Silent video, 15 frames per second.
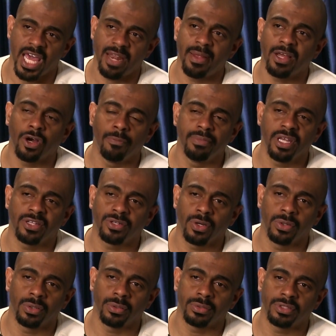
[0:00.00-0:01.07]
And I'm not gonna be a
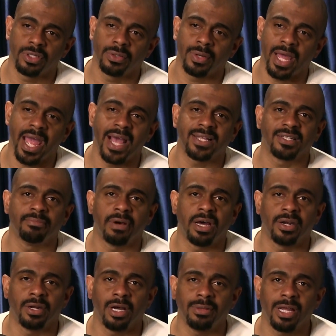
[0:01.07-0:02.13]
total ass
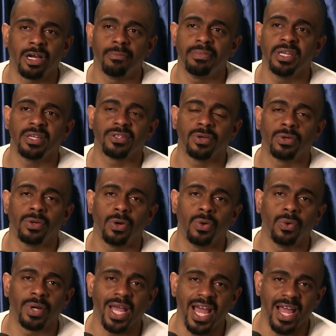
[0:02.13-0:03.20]
about it. I'm not gonna be a total
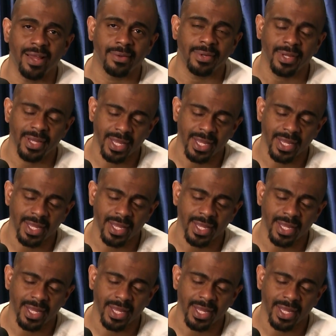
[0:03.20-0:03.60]
old guy.